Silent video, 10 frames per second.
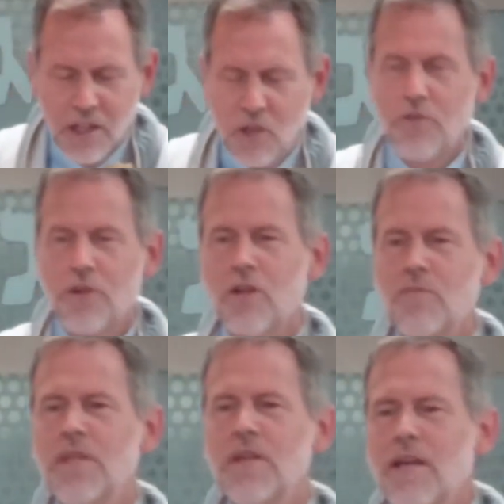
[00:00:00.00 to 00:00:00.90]
You've
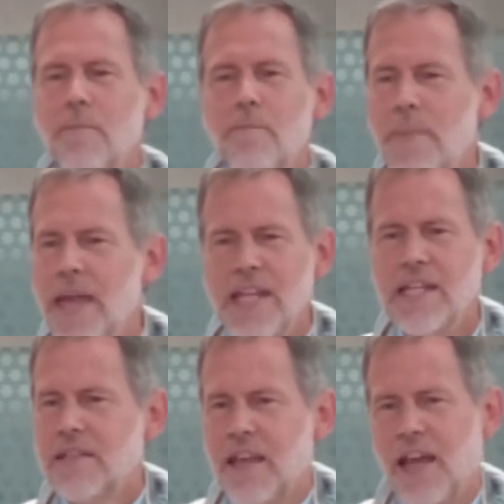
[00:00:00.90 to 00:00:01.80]
heard me many
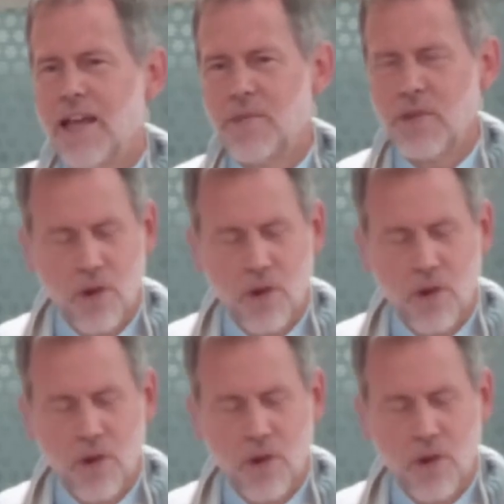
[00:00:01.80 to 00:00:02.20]
times